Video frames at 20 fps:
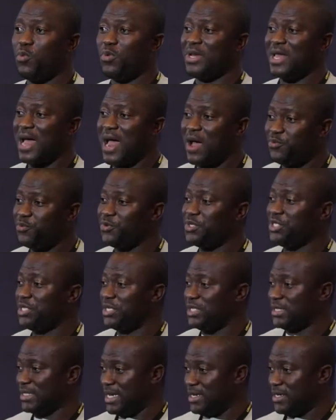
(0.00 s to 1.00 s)
will
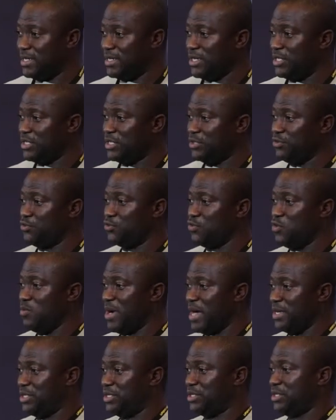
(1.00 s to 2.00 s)
appreciate education so
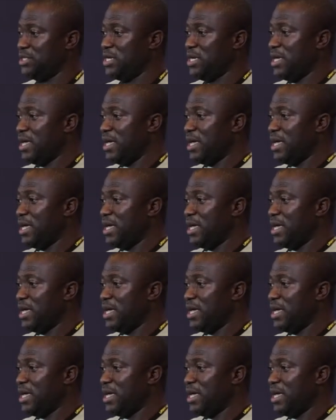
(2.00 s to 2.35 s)
much.